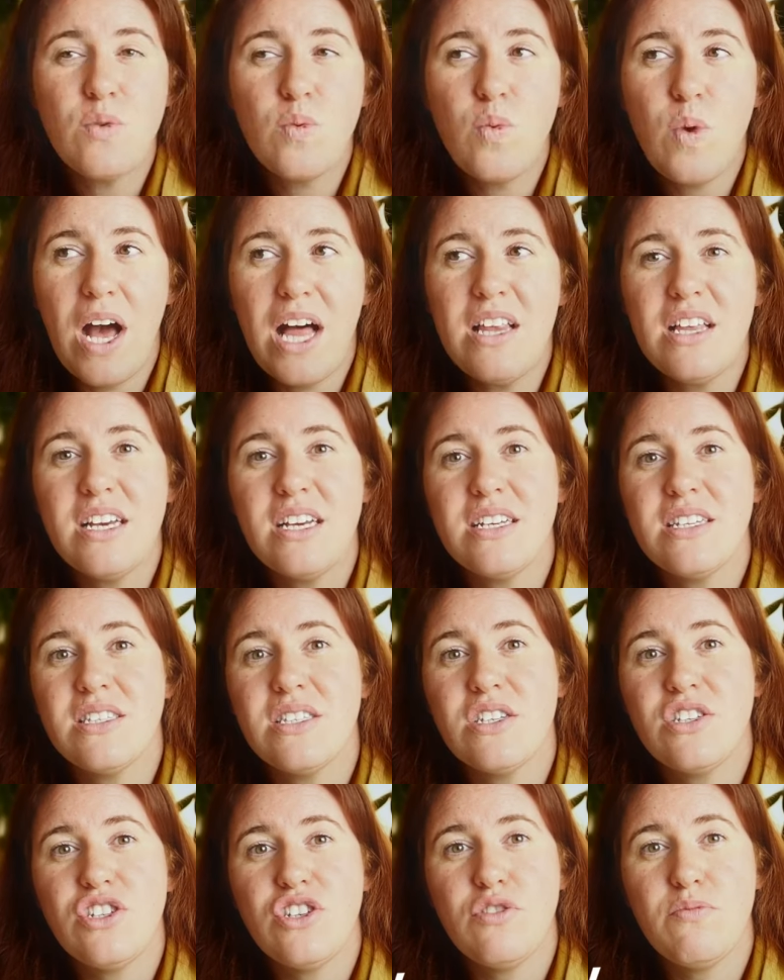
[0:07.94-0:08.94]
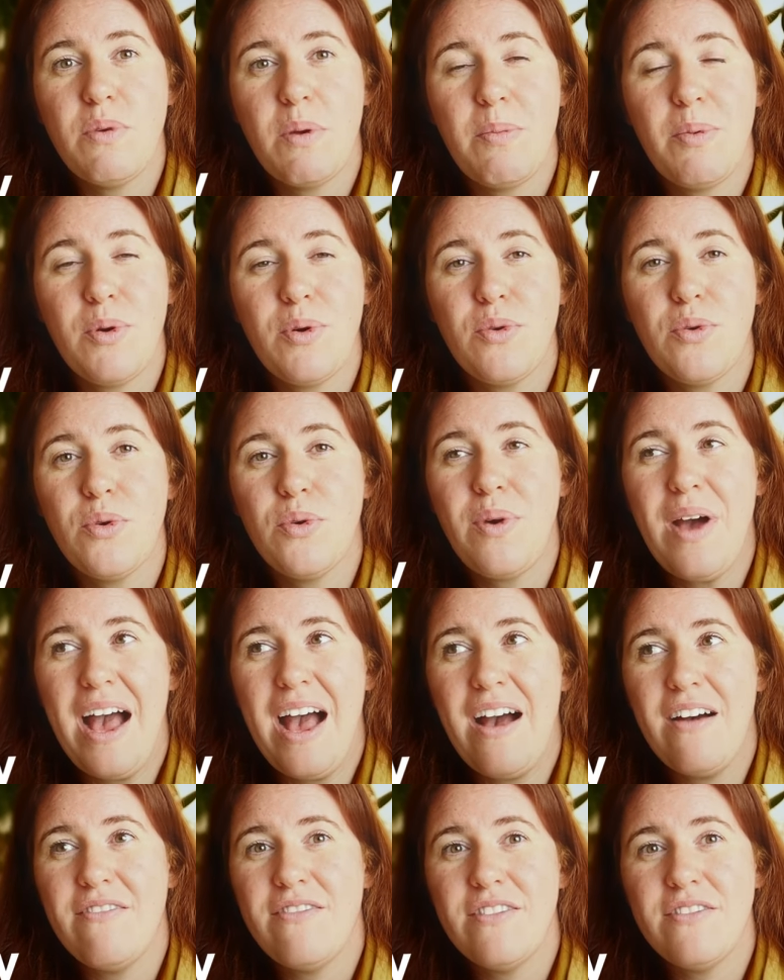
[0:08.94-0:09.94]
well as to people who
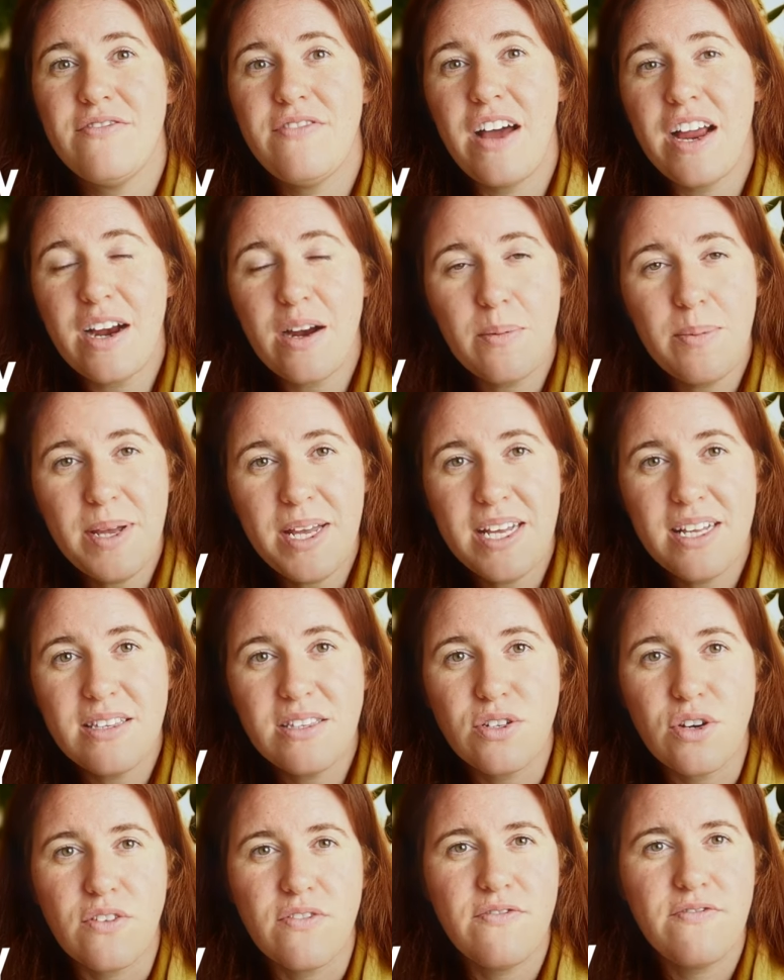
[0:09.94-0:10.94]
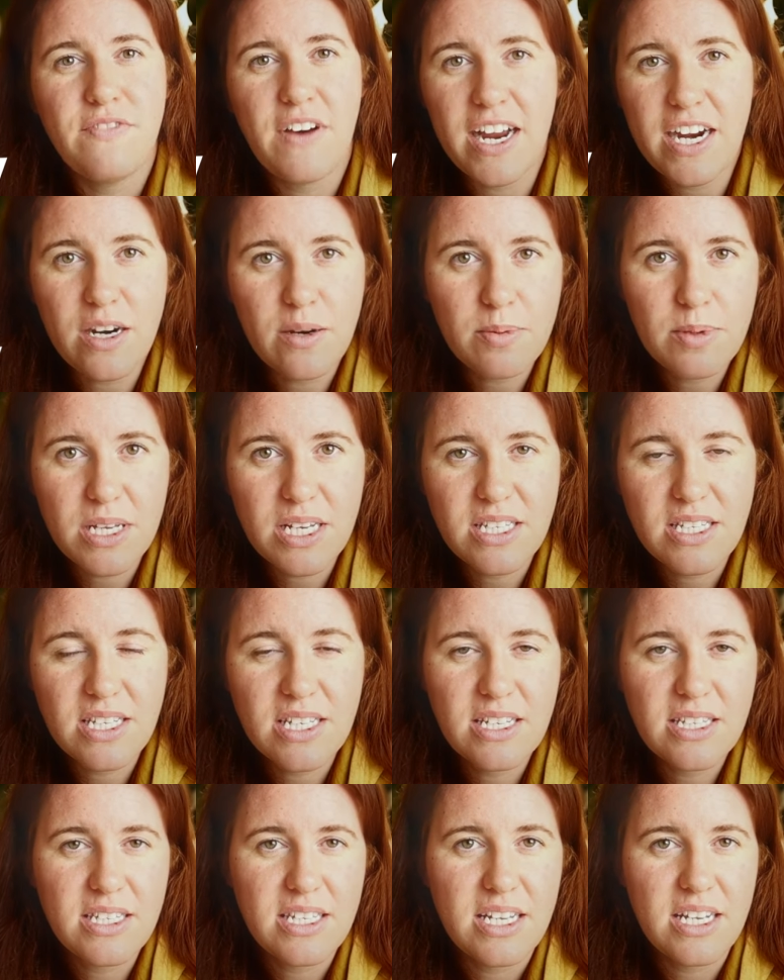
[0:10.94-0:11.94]
have fire pits or
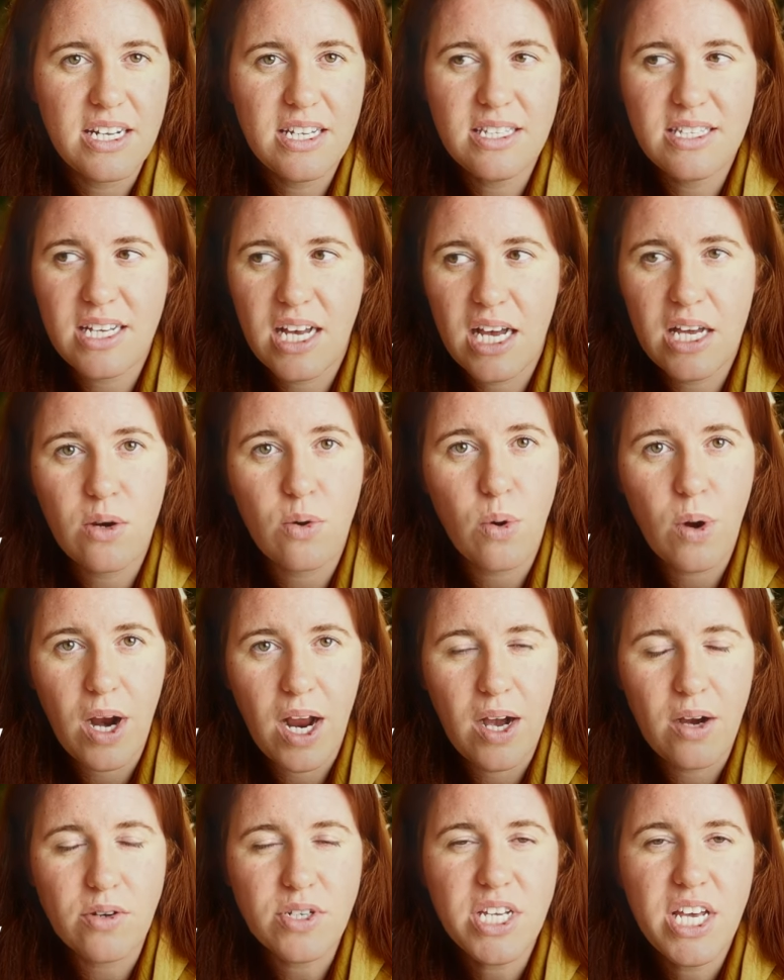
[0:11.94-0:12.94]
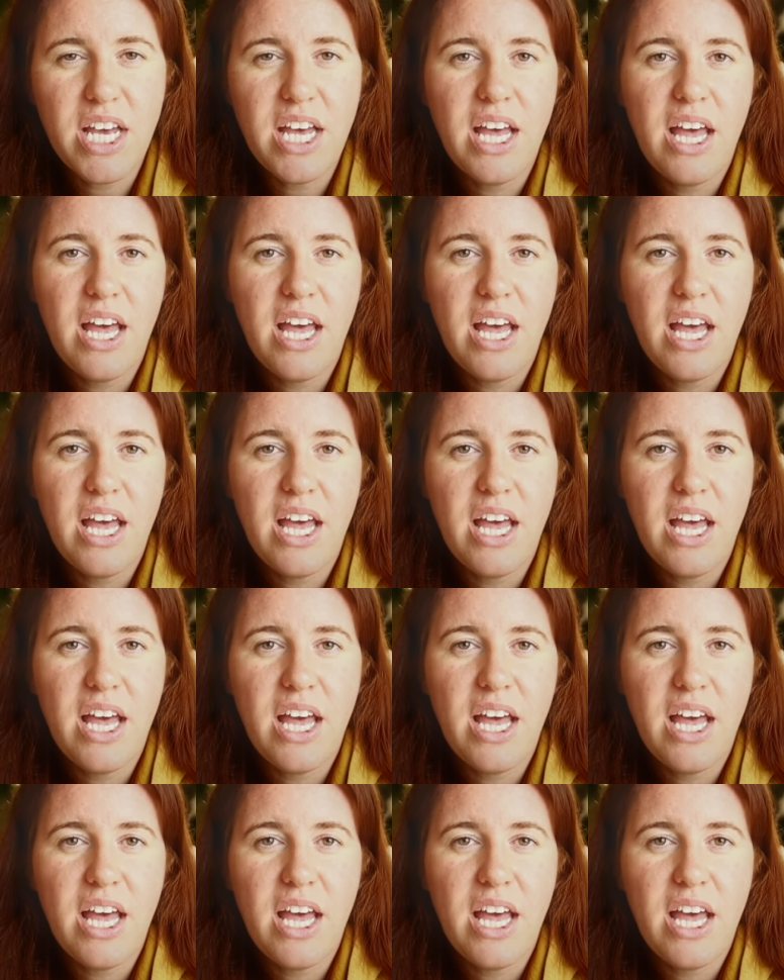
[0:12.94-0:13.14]
fireplaces inside or out